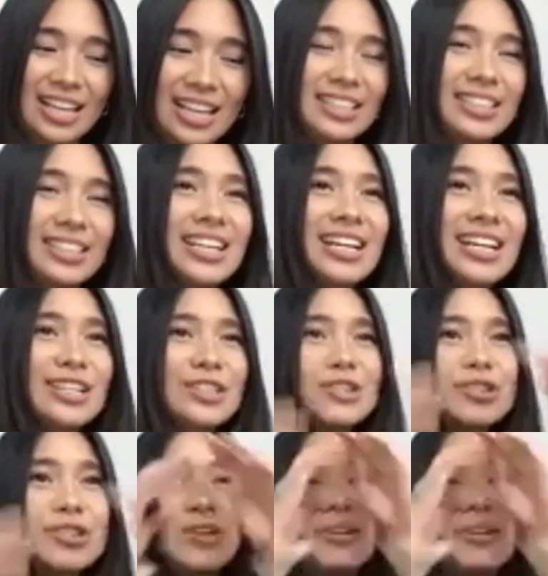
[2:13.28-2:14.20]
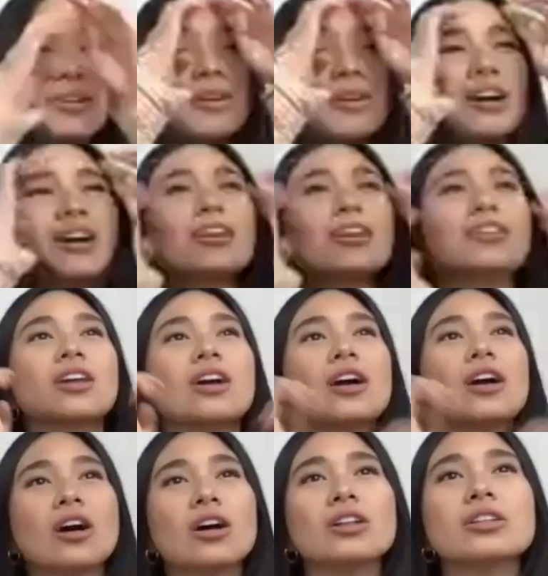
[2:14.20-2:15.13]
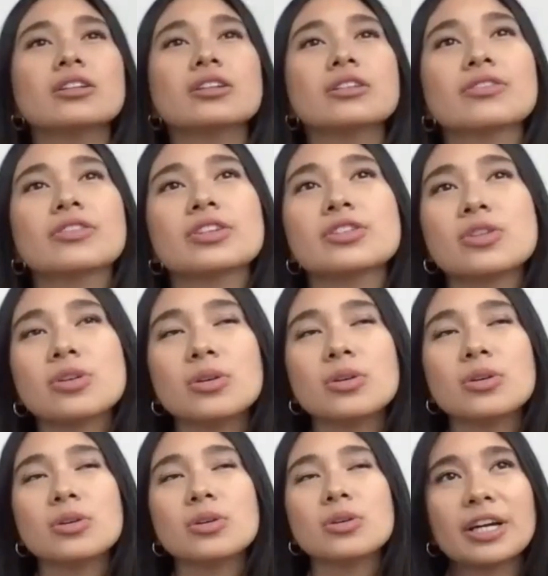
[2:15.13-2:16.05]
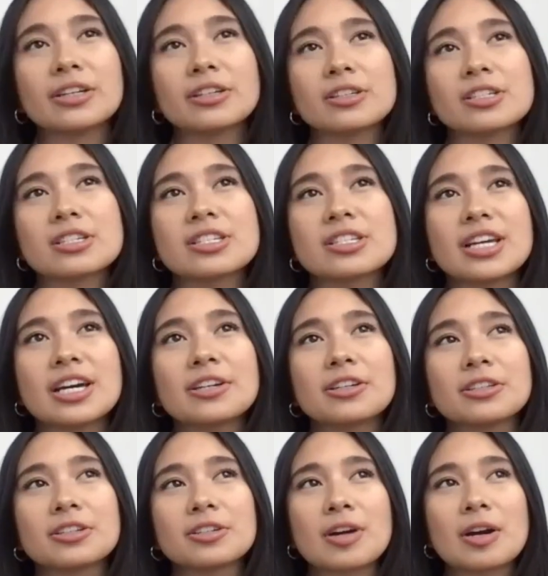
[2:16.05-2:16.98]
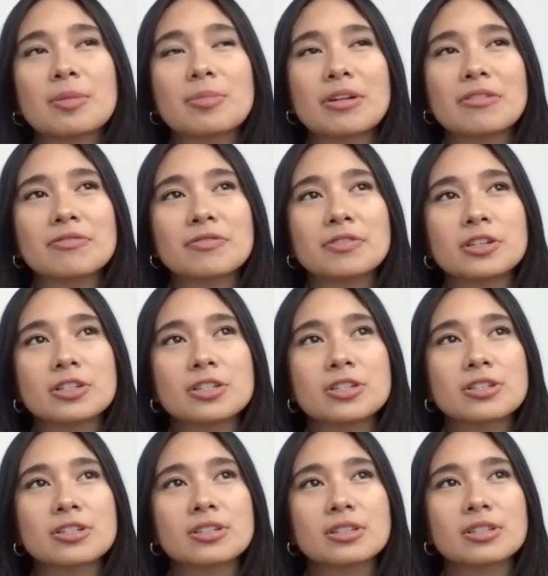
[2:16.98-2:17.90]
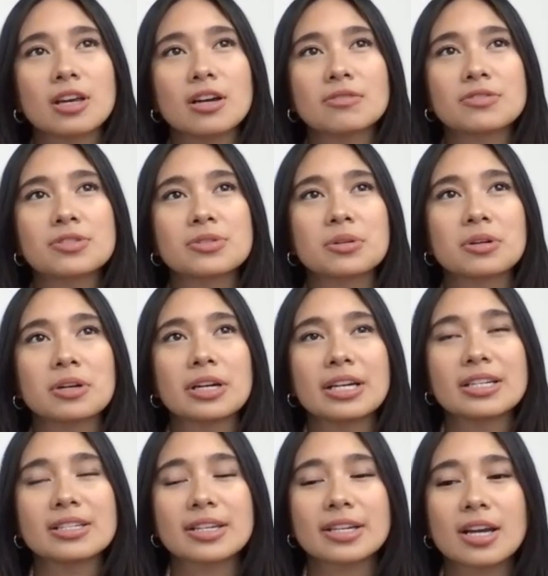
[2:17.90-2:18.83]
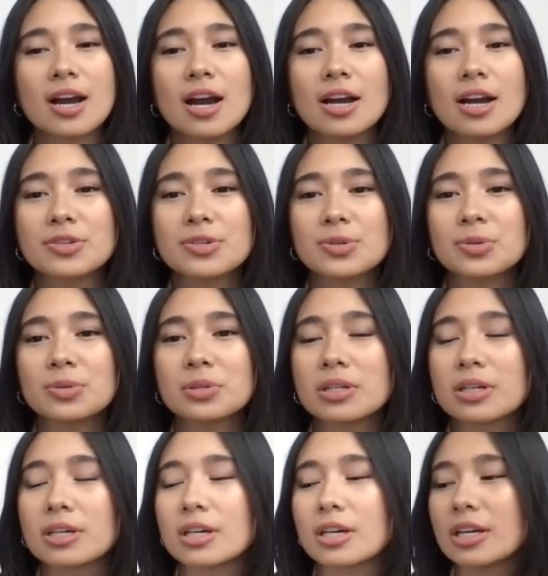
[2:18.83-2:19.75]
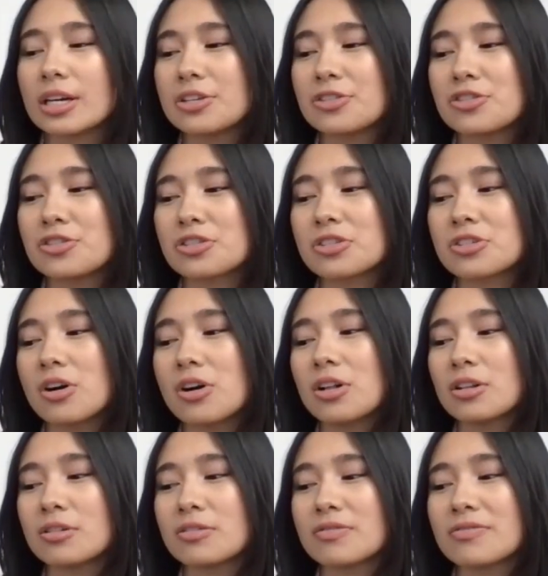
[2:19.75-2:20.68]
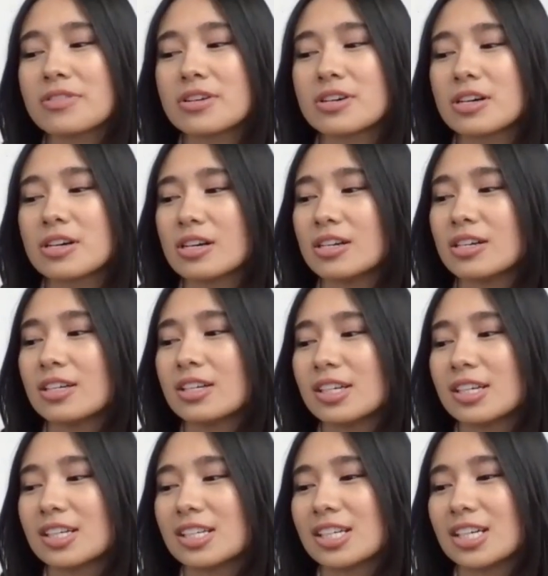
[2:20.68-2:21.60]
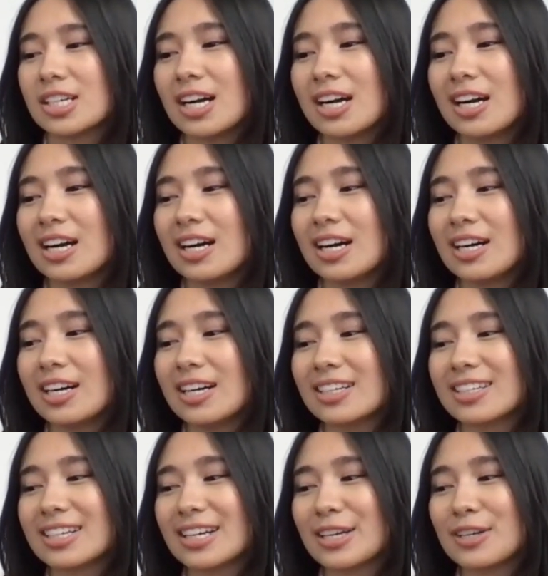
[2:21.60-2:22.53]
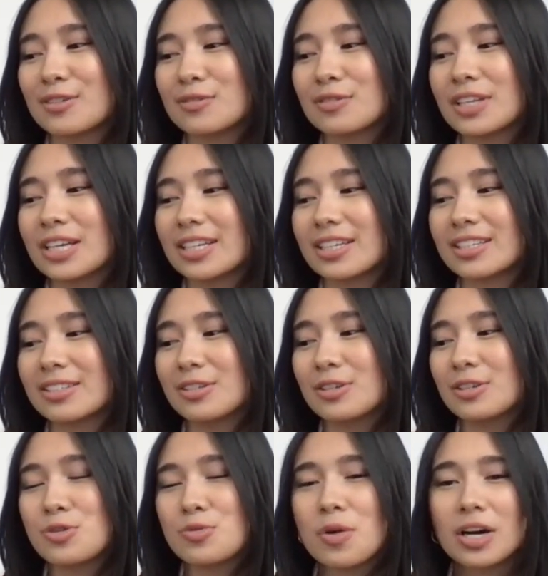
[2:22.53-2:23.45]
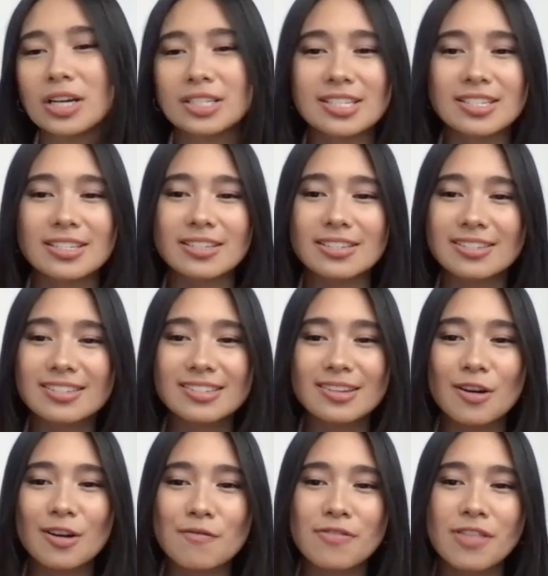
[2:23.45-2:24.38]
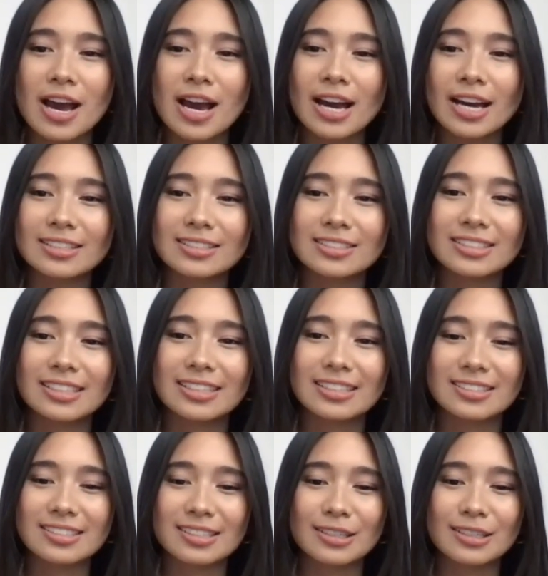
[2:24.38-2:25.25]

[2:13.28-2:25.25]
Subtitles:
Yeah, so this whole record is centered around my first love story as like a high schooler, and just all of the kind of like nuances of that. And